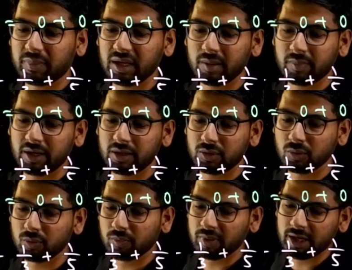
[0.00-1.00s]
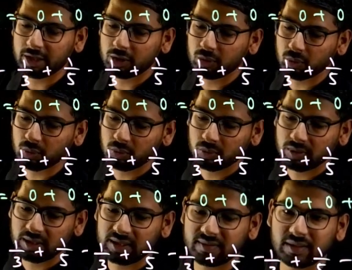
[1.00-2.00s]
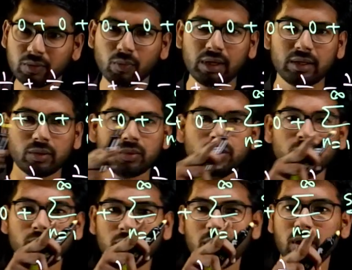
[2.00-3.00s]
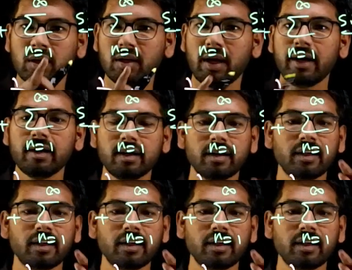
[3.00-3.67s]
pi by 2 is equal to, and